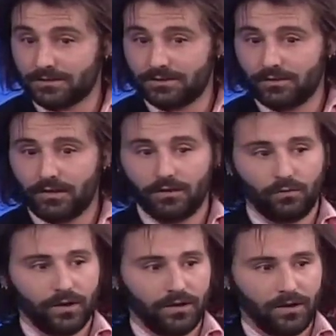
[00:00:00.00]
studio
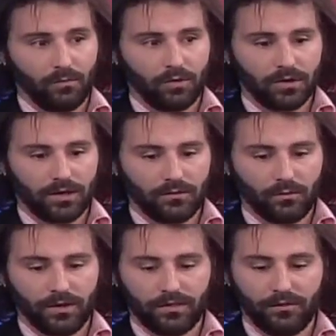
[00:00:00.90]
where I'm working
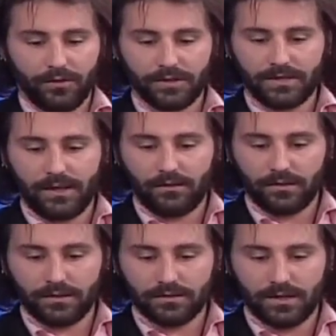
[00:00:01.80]
with the very
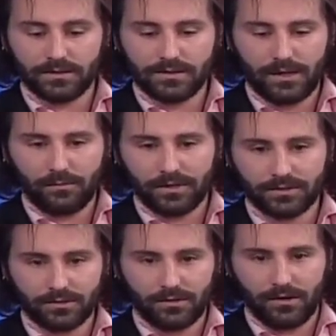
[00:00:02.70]
talented sound
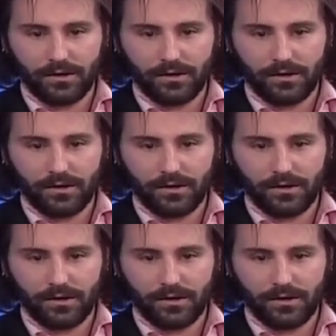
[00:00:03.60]
mixer,